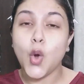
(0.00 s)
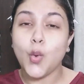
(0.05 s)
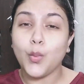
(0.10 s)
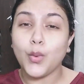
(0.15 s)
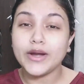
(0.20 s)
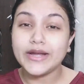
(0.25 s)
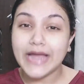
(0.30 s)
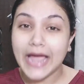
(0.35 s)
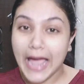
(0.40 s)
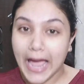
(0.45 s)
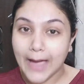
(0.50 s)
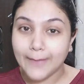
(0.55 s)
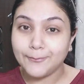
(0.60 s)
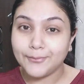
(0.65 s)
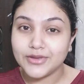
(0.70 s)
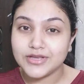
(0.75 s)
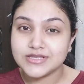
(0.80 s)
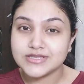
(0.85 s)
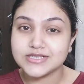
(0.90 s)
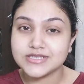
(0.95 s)
What
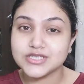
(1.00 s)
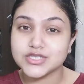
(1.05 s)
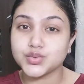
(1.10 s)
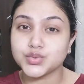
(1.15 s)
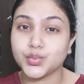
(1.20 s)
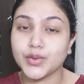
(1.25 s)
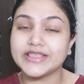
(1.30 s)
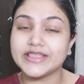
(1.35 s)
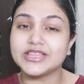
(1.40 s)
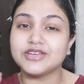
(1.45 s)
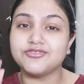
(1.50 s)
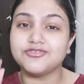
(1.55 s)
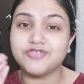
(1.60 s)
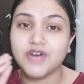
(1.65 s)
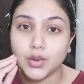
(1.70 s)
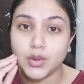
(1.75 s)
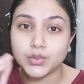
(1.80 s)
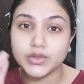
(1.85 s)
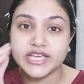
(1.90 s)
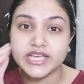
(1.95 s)
happens is when the
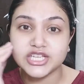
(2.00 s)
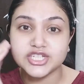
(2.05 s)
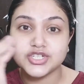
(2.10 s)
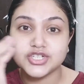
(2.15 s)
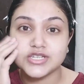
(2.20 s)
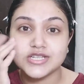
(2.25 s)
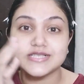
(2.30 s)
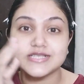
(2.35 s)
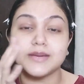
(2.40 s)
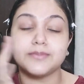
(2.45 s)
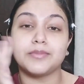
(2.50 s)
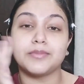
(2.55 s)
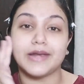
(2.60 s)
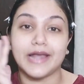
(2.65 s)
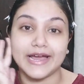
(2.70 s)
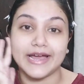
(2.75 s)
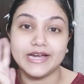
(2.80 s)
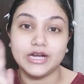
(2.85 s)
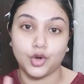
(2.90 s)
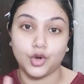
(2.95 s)
foundation is
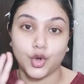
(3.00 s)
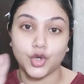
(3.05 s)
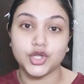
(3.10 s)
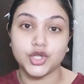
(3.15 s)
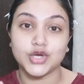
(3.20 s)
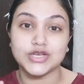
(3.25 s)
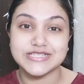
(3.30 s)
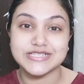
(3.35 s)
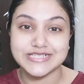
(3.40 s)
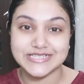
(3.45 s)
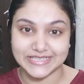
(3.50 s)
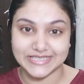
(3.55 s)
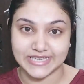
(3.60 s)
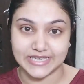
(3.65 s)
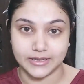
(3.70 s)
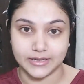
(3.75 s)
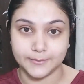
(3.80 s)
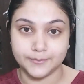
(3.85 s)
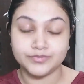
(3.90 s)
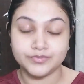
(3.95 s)
applied on your skin,